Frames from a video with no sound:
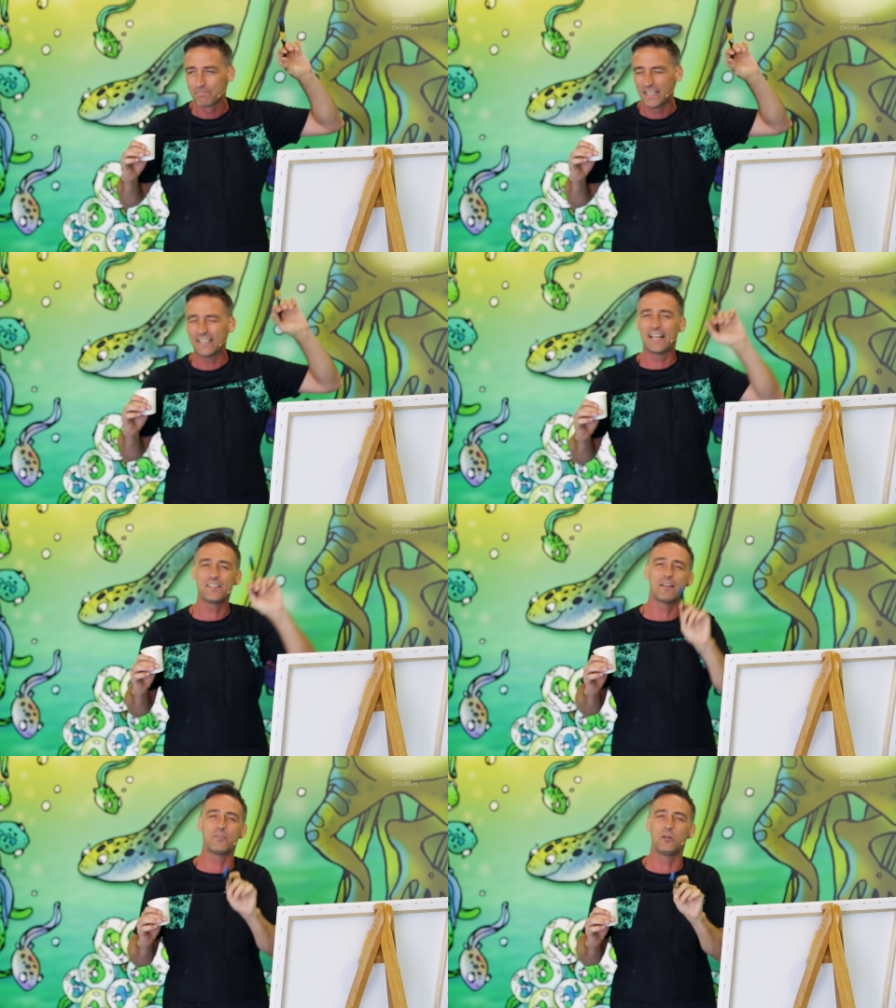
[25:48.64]
In
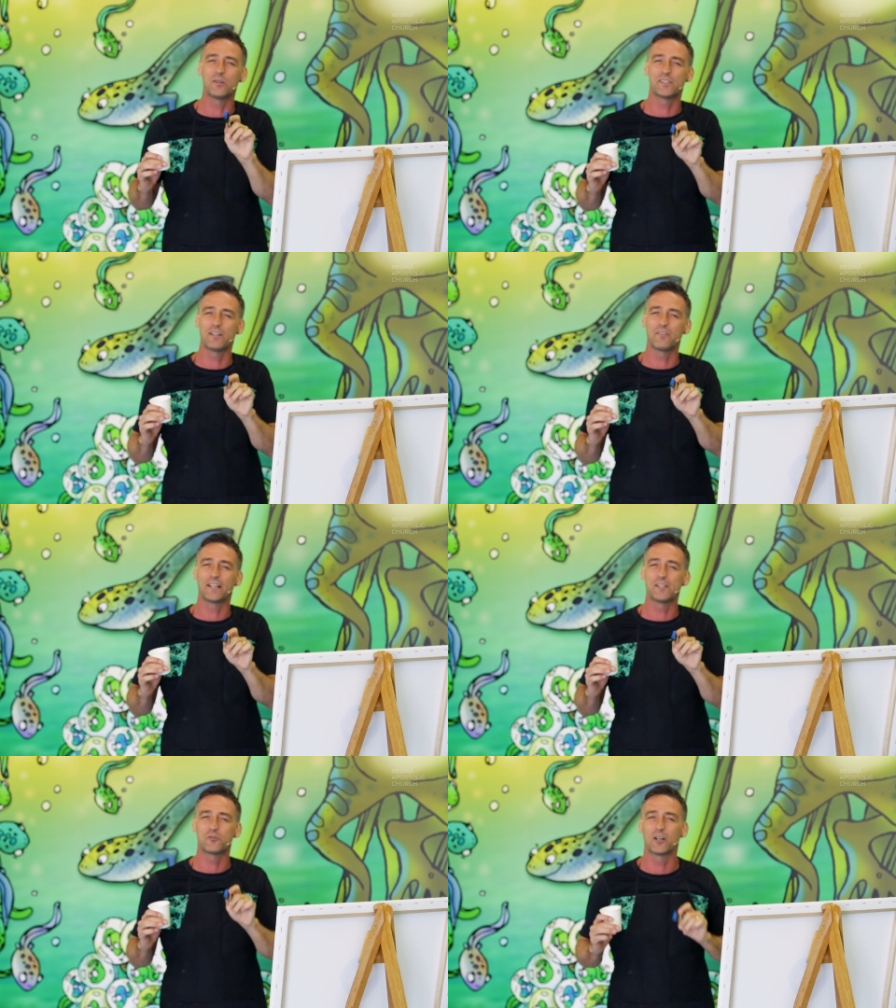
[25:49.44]
case you haven't noticed, another
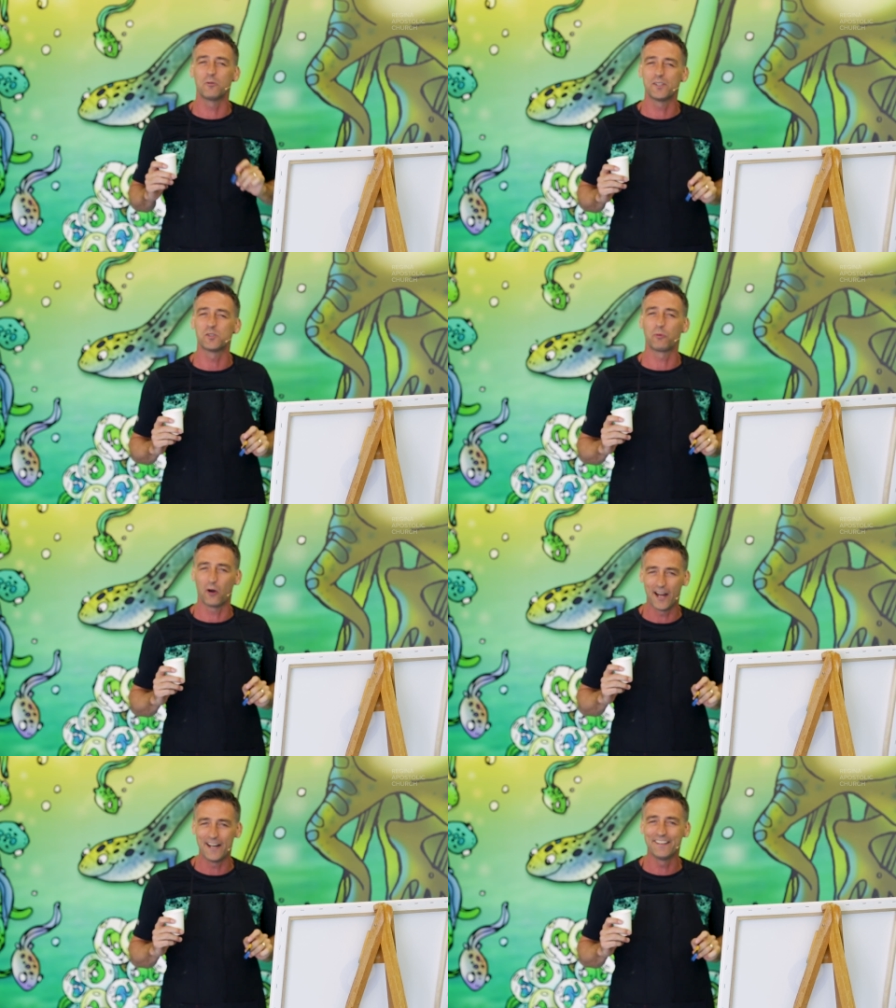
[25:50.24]
thing I struggle with is
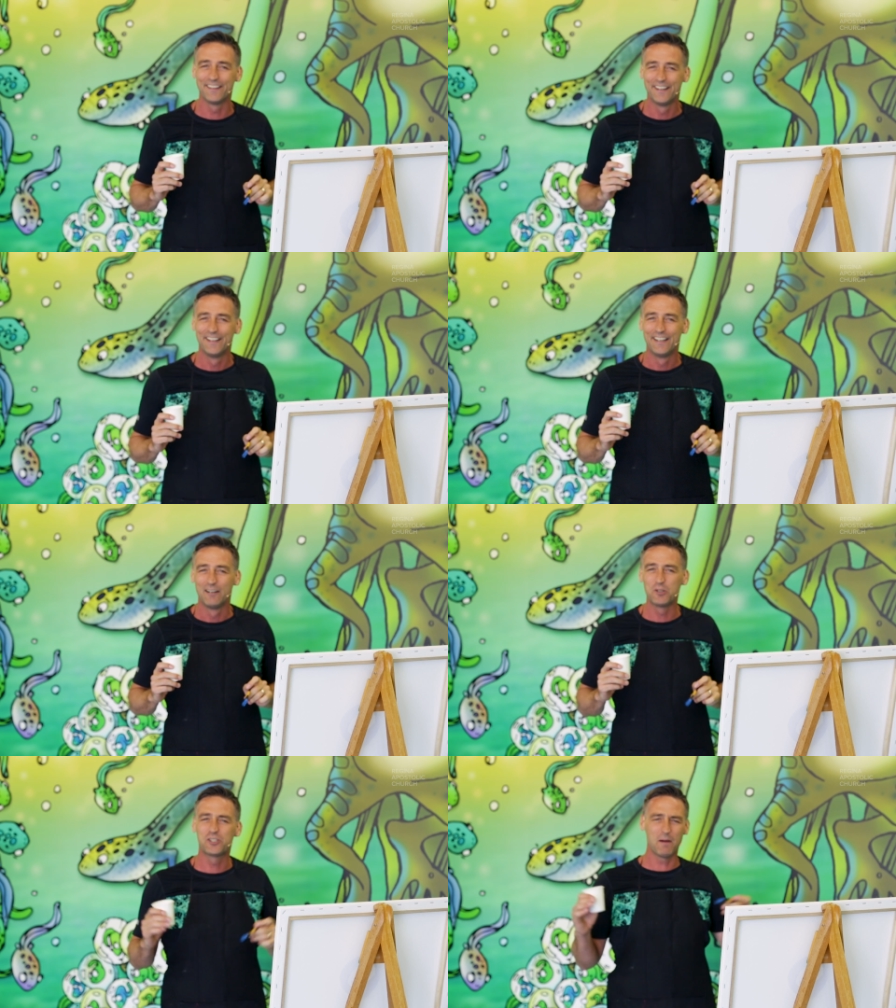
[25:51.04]
pride
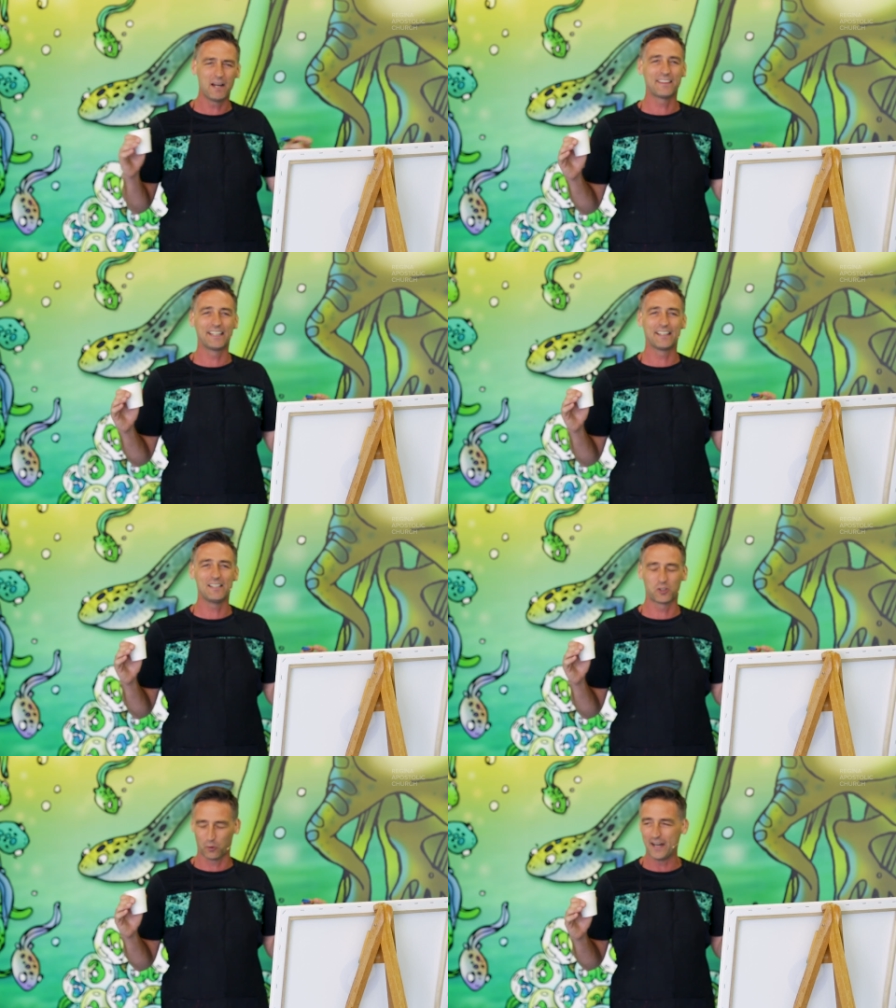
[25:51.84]
which you might think
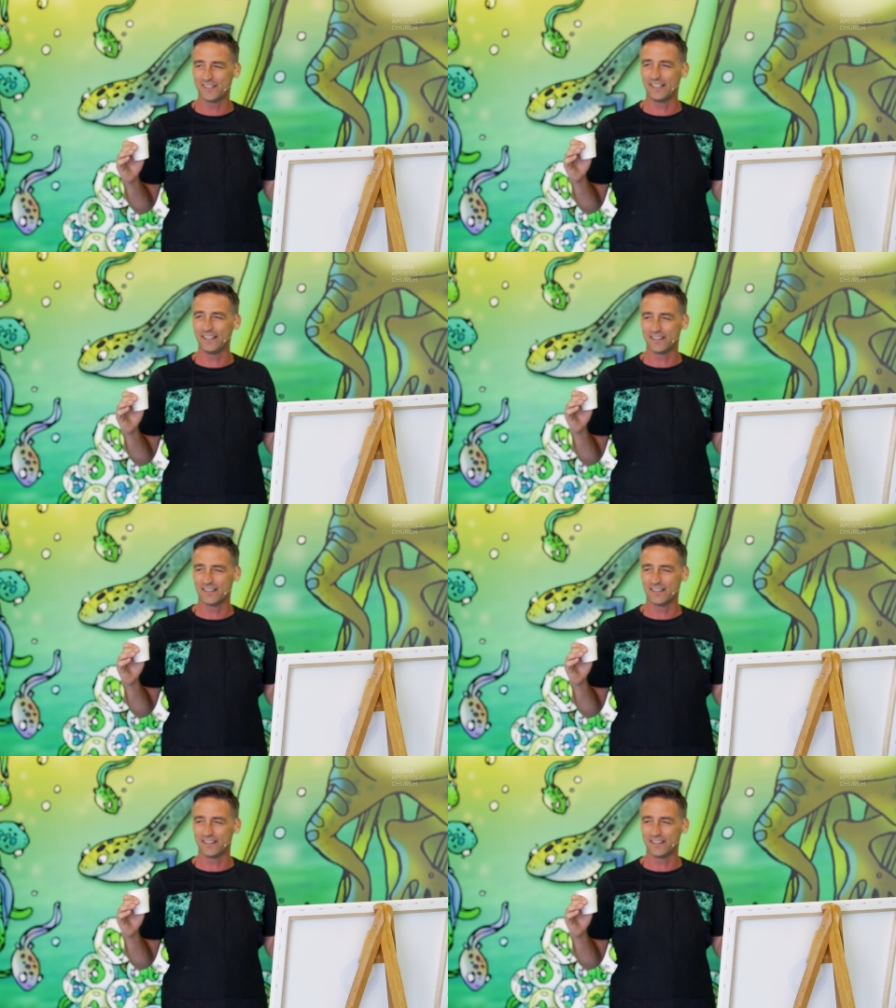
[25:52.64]
is crazy.